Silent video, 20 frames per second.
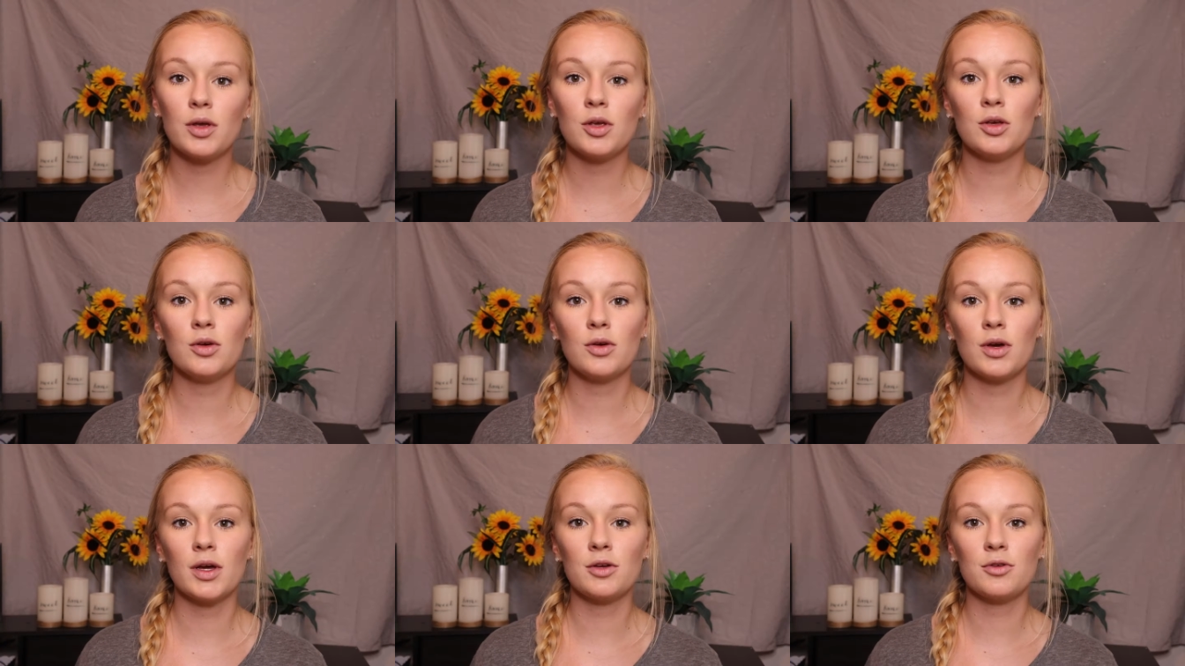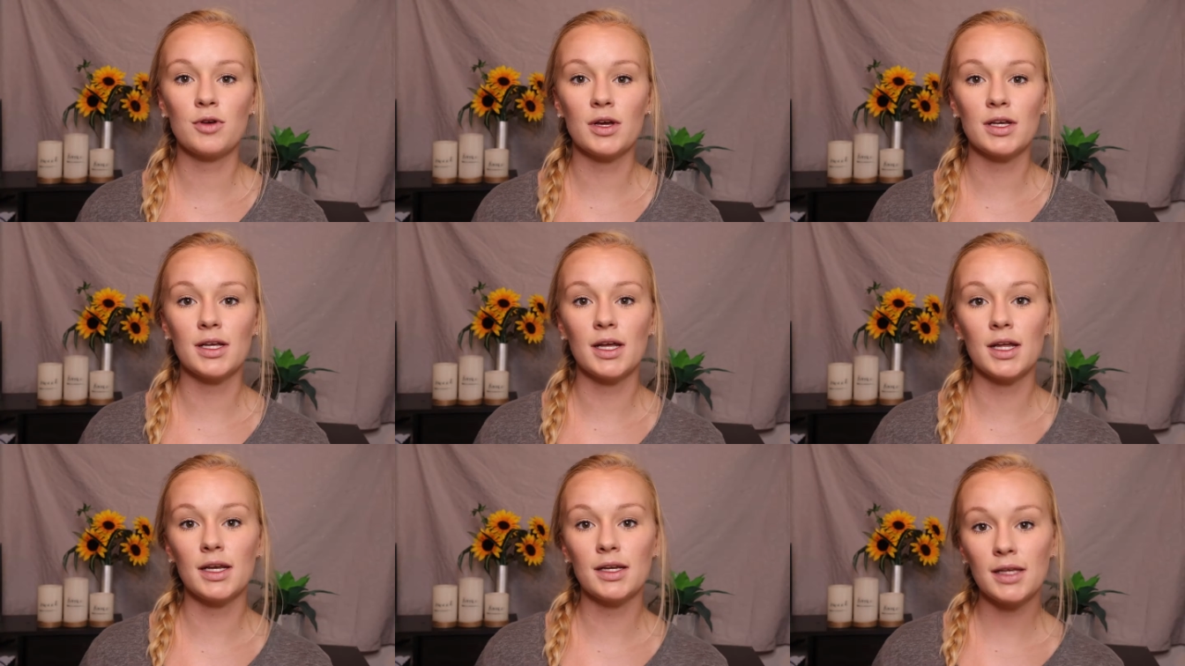you can
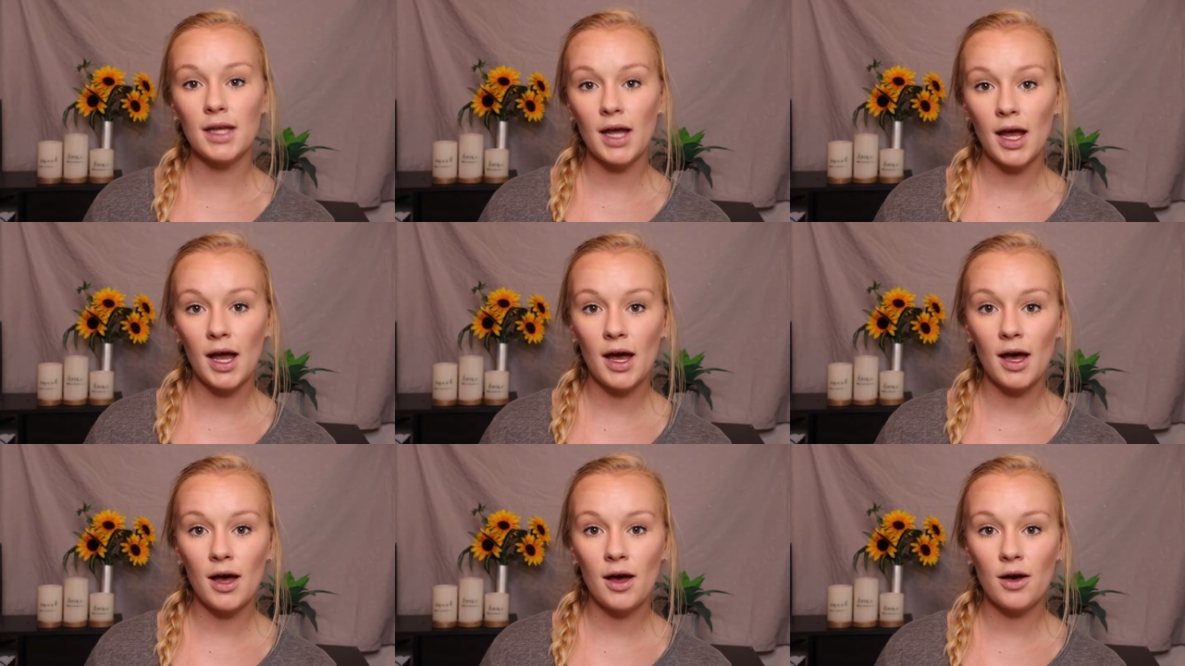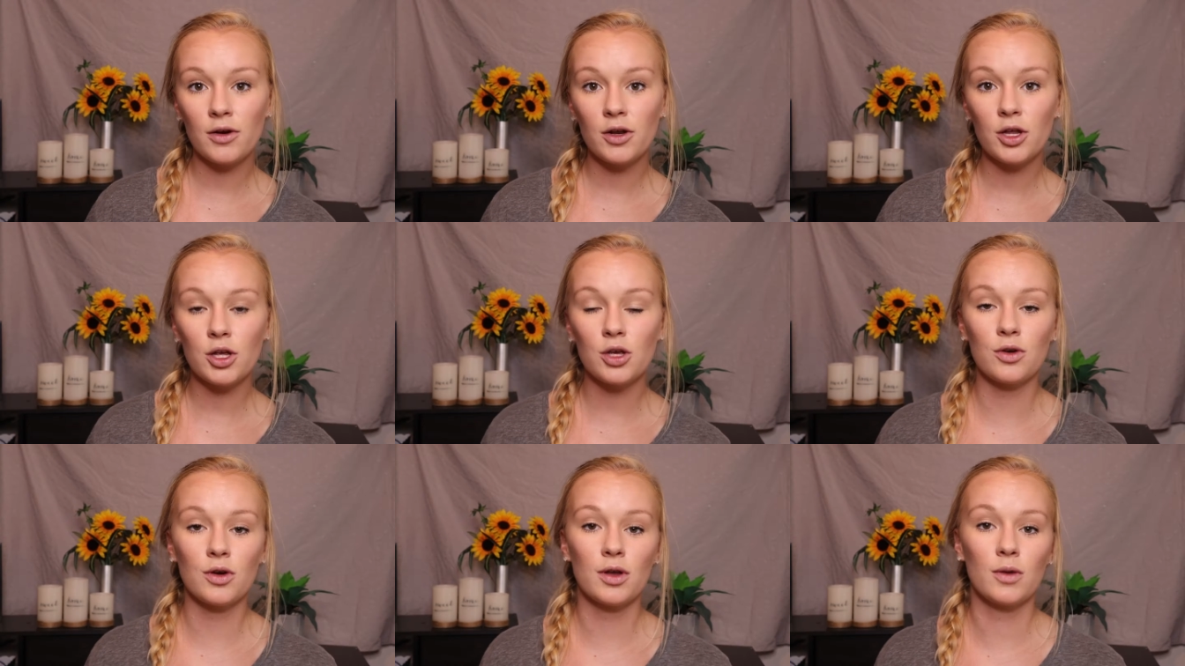dress it down,
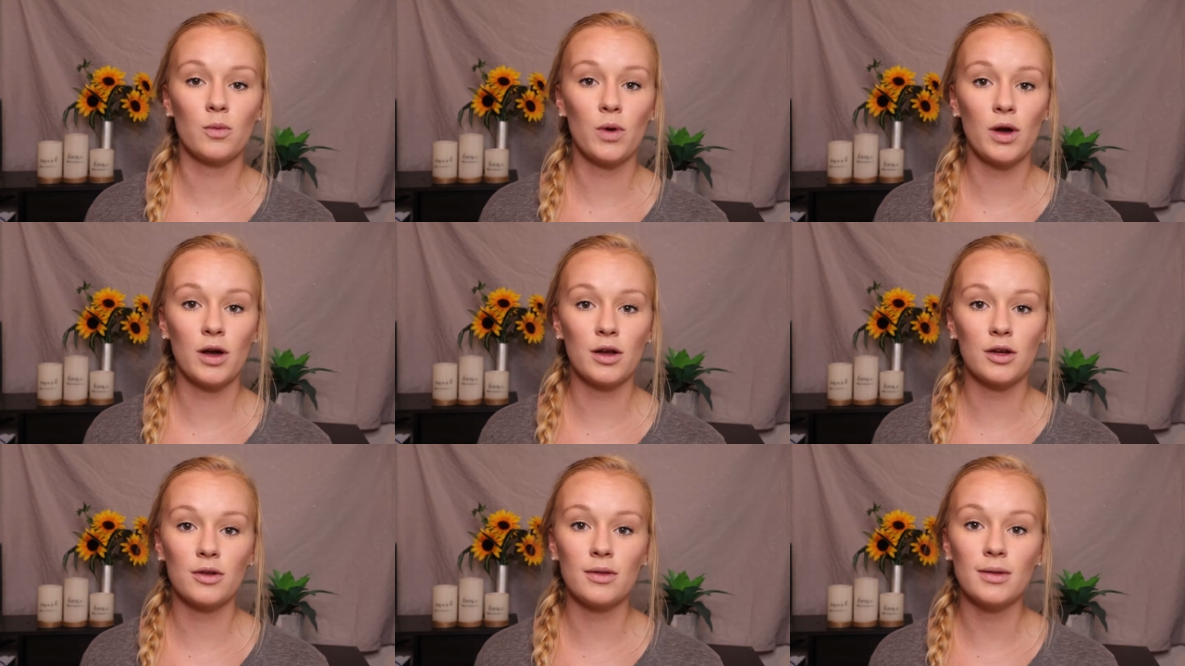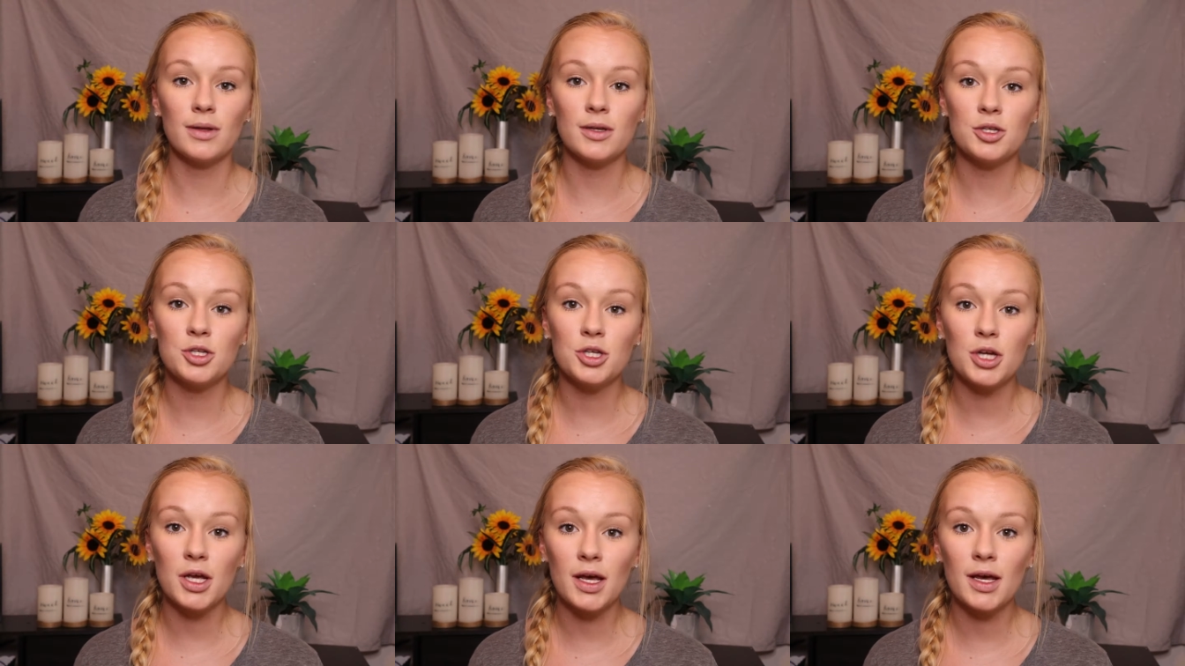you can wear it to the
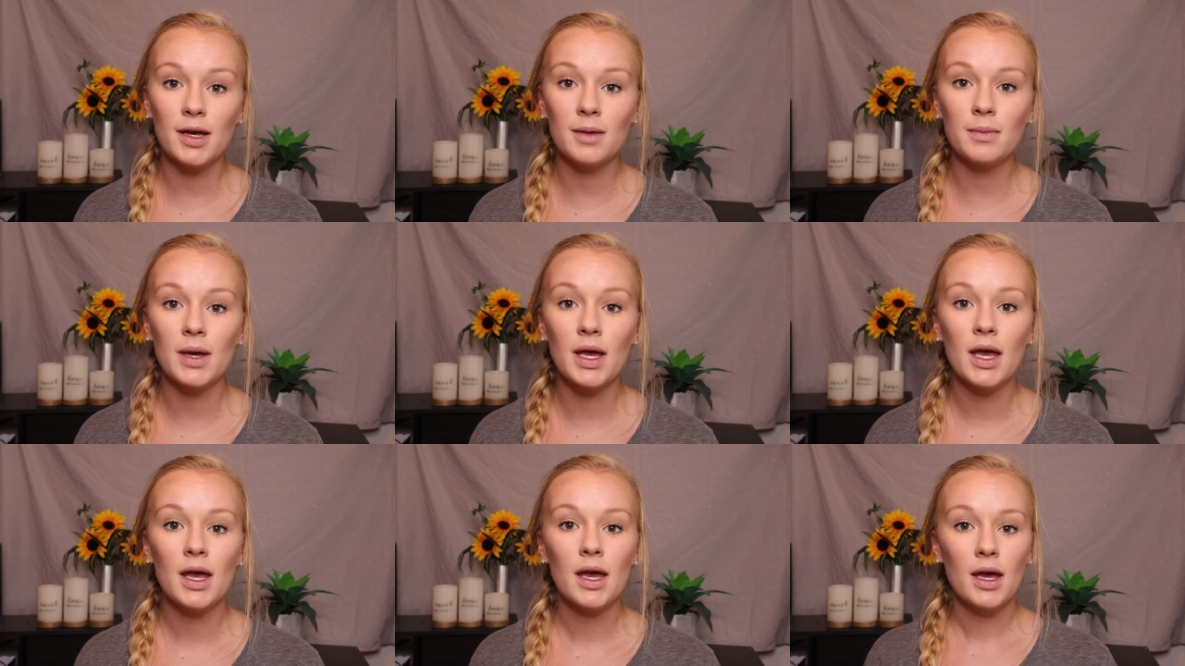gym.